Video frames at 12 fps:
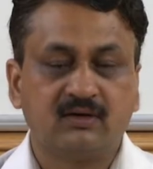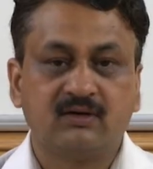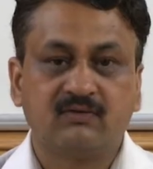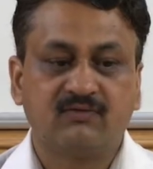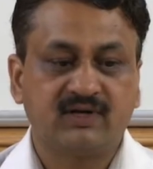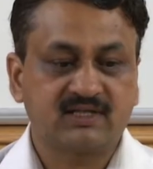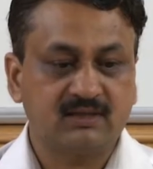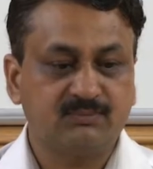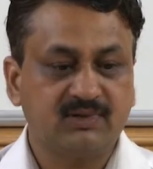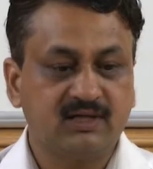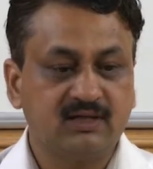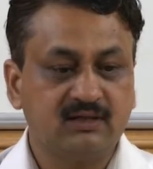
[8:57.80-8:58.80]
For
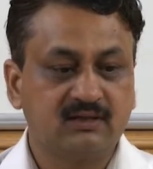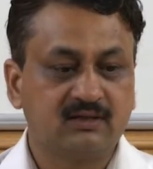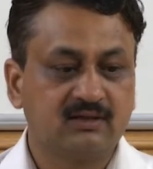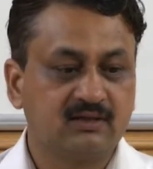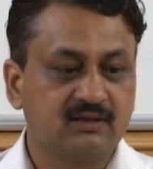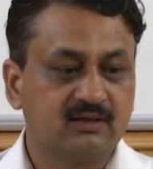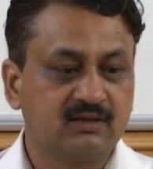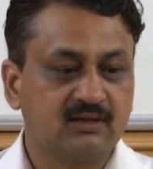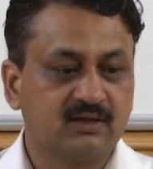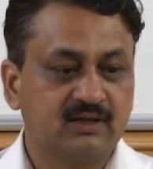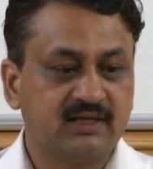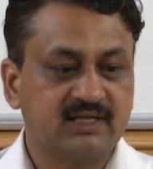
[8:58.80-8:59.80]
example,
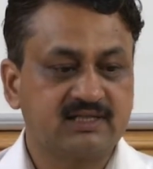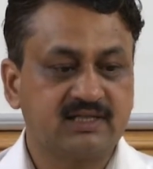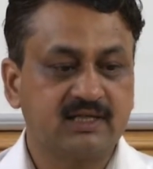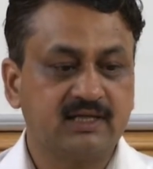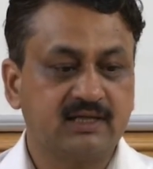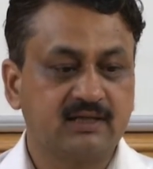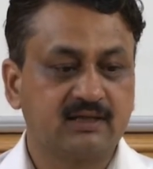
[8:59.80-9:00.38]
let us say